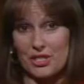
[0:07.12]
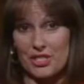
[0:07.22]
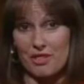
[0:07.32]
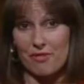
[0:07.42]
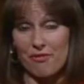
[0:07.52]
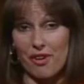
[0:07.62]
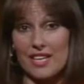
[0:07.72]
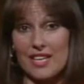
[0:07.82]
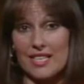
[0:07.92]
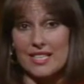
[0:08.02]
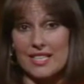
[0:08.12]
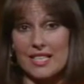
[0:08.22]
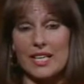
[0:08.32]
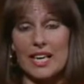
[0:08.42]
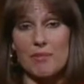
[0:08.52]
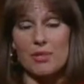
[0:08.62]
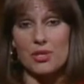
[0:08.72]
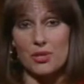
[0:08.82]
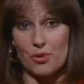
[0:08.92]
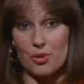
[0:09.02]
Finding any senior Labours
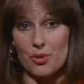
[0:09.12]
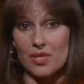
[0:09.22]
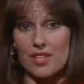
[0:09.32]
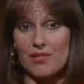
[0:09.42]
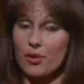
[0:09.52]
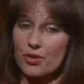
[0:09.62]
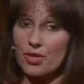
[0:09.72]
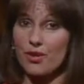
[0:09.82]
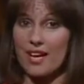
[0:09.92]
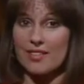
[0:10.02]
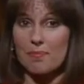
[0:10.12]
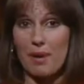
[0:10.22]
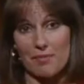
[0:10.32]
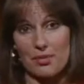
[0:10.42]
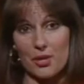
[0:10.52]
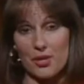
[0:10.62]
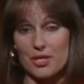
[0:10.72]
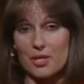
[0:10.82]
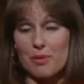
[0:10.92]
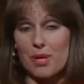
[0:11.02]
to talk to us, they've gone to ground, it's perhaps not
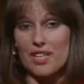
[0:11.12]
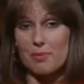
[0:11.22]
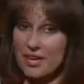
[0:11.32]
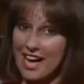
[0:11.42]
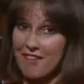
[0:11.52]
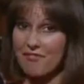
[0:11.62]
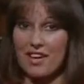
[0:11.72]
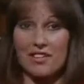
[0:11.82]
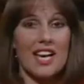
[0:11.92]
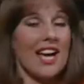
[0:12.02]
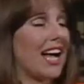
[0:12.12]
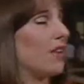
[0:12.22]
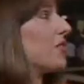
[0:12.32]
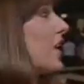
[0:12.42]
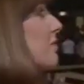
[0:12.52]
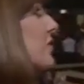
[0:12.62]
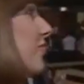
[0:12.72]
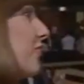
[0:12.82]
a surprise. But I have found Alf Dubs, the